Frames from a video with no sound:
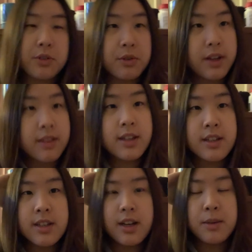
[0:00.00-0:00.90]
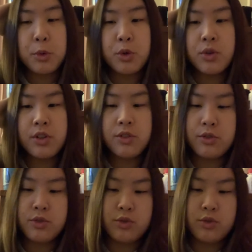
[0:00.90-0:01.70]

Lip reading: I think I'm going